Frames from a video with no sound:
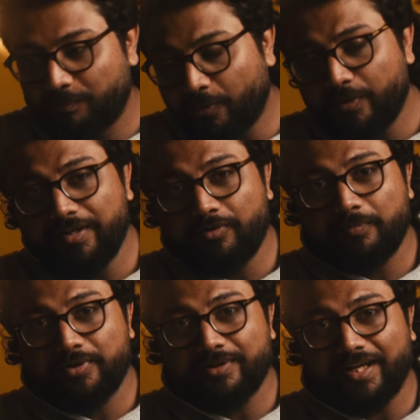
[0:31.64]
boarding
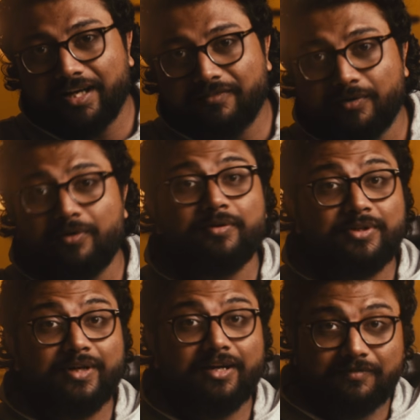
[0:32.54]
group do you have? Oh,
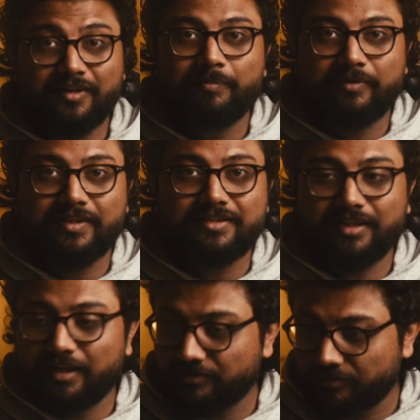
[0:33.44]
you have a privileged
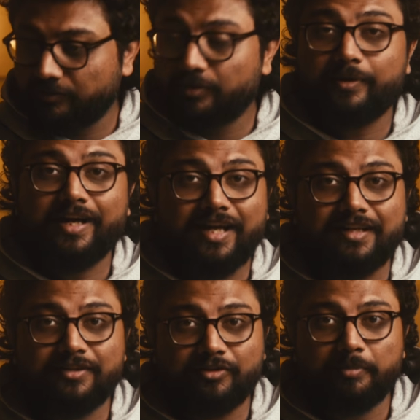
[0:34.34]
class, so go
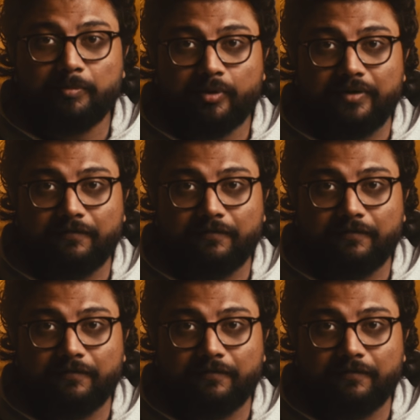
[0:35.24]
ahead, you'll be boarding